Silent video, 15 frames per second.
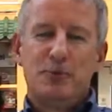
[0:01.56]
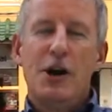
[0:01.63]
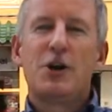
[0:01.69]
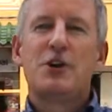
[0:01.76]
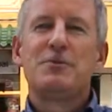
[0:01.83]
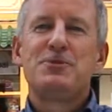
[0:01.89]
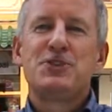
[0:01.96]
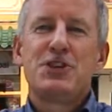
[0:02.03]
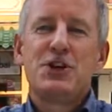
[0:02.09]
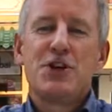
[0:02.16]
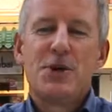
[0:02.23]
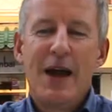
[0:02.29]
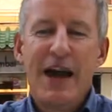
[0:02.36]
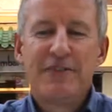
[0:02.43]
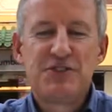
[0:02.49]
welcome
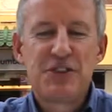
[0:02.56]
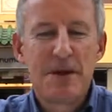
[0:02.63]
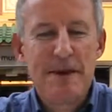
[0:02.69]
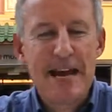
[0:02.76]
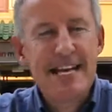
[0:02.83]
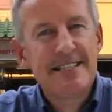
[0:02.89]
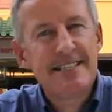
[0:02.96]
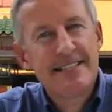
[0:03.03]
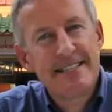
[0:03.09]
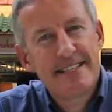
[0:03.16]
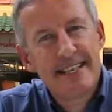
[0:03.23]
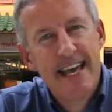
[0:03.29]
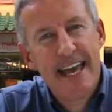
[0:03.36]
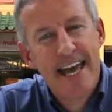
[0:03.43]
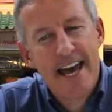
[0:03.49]
to F G M S
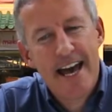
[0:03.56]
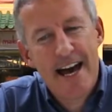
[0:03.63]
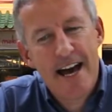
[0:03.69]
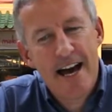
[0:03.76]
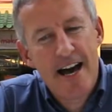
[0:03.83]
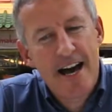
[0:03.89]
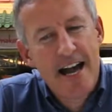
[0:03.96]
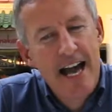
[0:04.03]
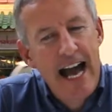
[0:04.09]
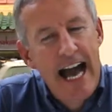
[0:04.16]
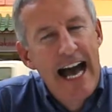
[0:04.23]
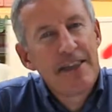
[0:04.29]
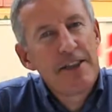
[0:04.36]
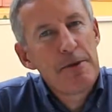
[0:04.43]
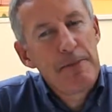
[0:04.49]
here
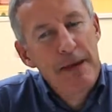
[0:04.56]
at the